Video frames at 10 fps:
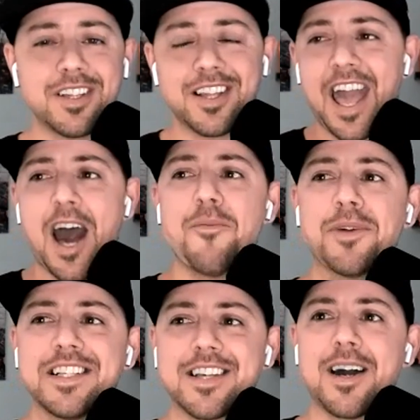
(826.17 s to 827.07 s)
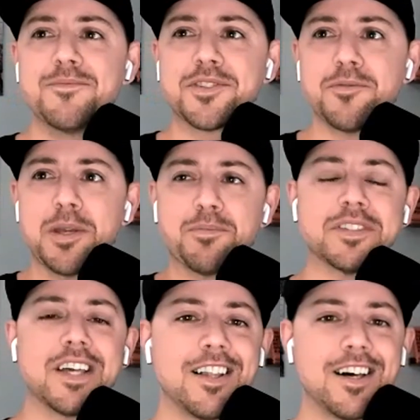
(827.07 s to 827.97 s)
Like, how many times do people
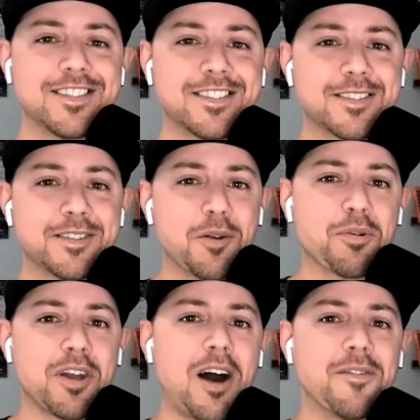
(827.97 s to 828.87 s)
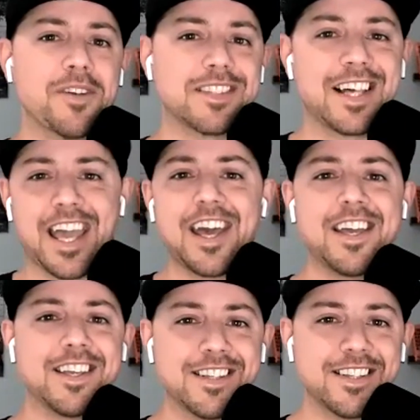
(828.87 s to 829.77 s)
tell us, pretty obviously, like, hey,